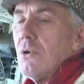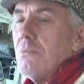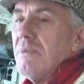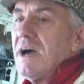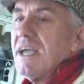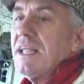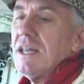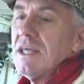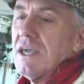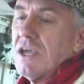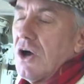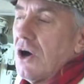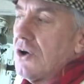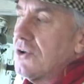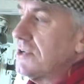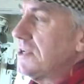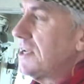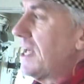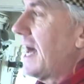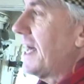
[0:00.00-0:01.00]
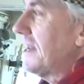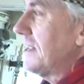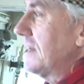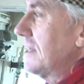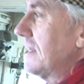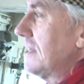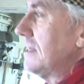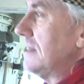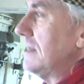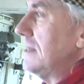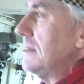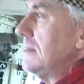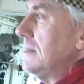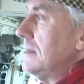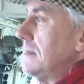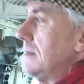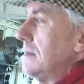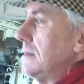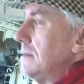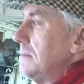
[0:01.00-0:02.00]
mainly cod and haddock.
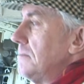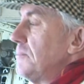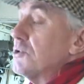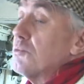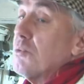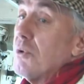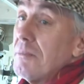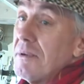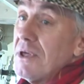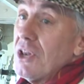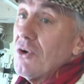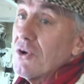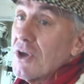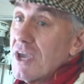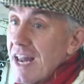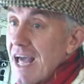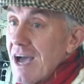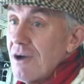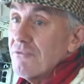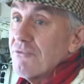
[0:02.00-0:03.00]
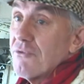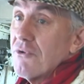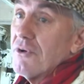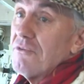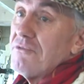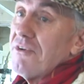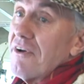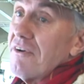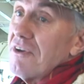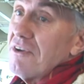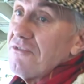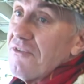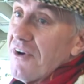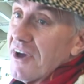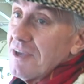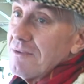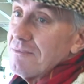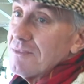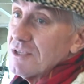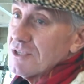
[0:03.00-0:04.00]
But we'll be looking out for a very
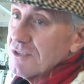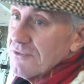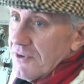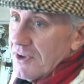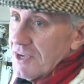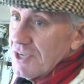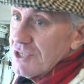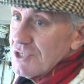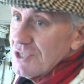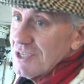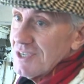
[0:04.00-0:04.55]
famous fish.